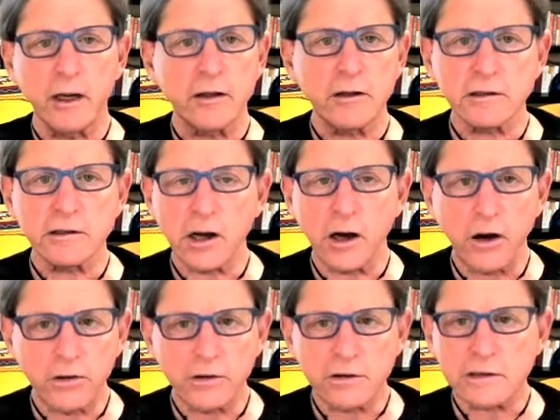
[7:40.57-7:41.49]
There's a
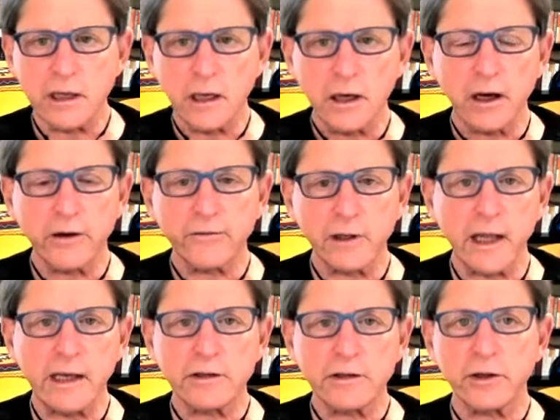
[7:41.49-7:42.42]
host of
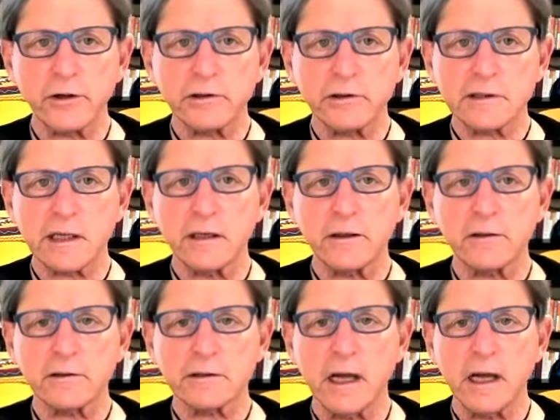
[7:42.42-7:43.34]
relational
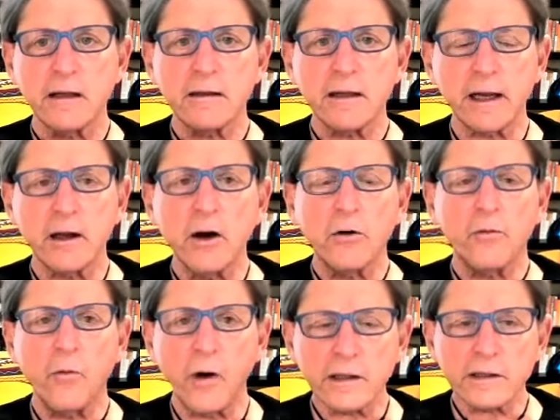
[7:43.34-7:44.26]
skills that
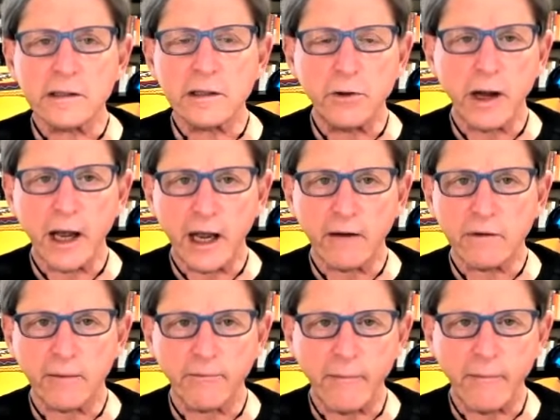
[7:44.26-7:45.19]
once you have
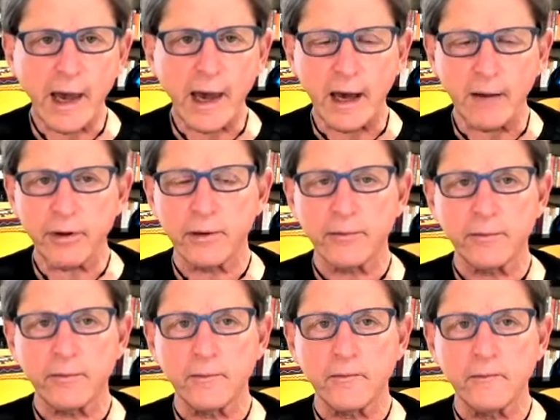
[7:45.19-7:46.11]
the map,
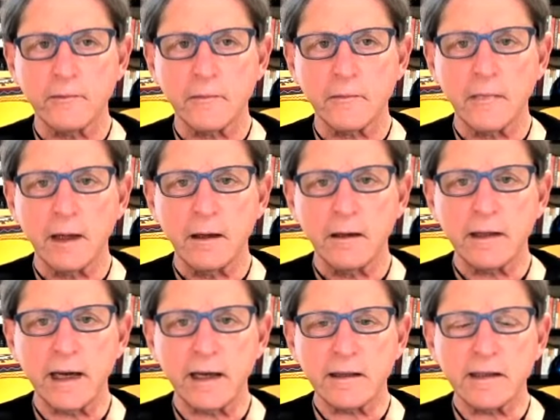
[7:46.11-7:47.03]

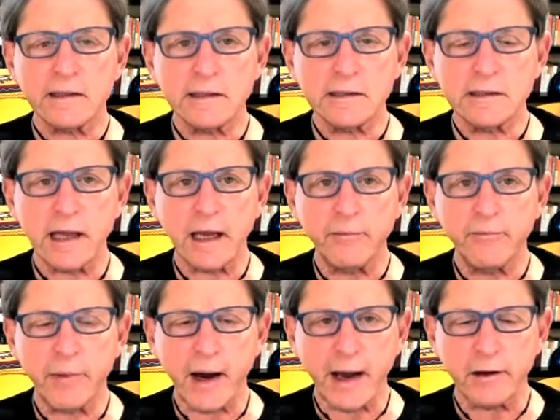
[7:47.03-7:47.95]
that this is a
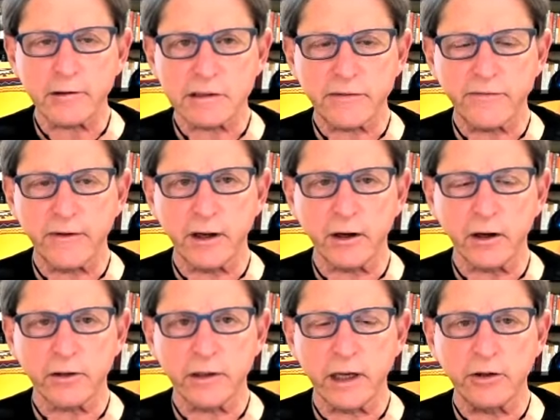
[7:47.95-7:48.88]

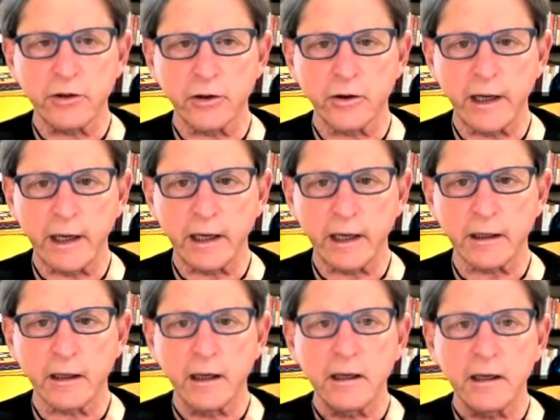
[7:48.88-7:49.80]
biosphere that you're in,
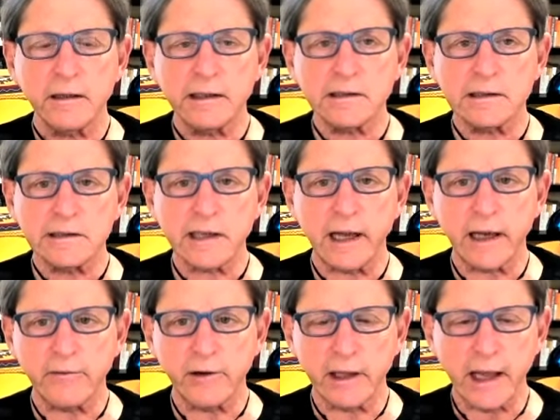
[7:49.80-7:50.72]
this is a
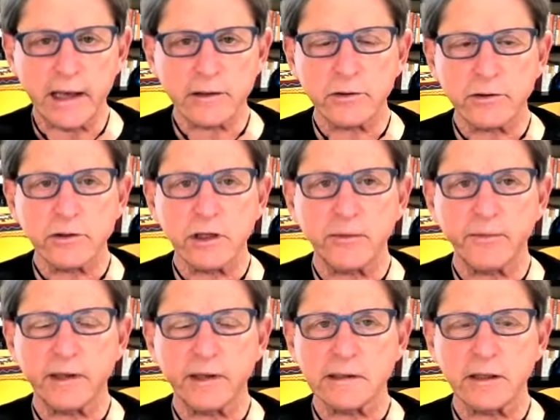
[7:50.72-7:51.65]
relationship,
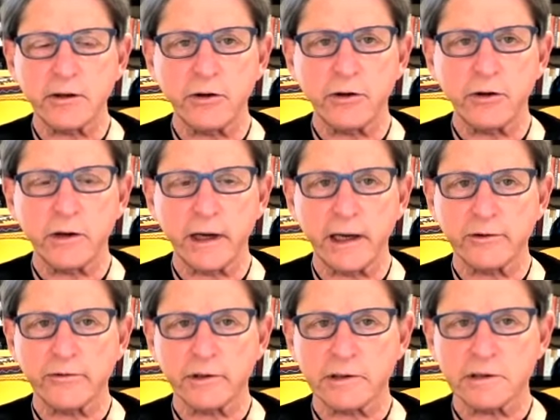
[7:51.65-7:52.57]
it's in your
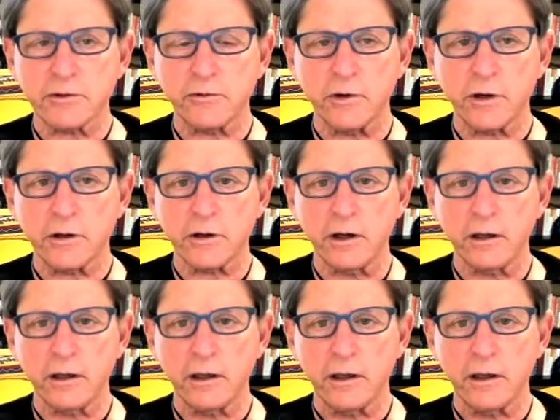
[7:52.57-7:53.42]
interest to work on,